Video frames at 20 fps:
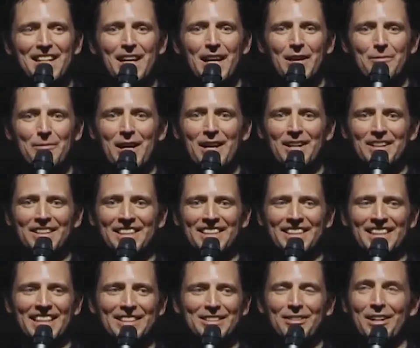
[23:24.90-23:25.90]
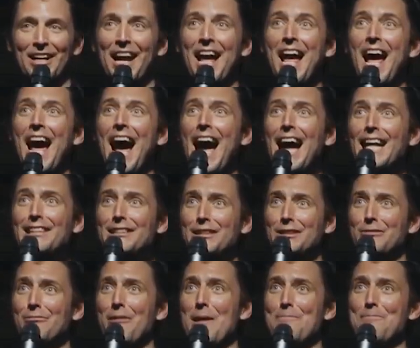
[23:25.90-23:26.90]
American kids are like, I just
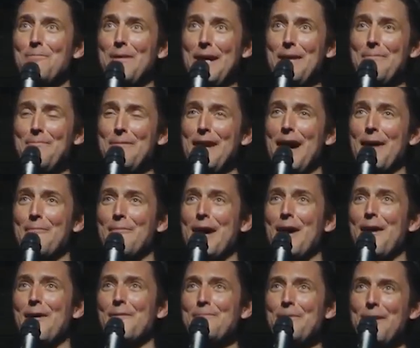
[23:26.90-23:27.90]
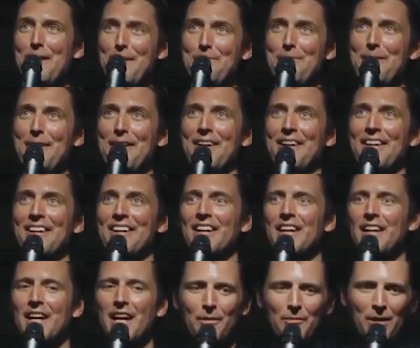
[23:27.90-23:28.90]
went pee pee on my own pee pee.
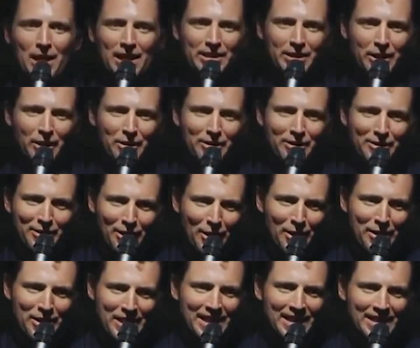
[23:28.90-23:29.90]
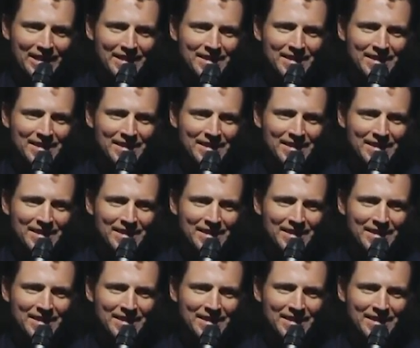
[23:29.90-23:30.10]
I'm like, you're 30.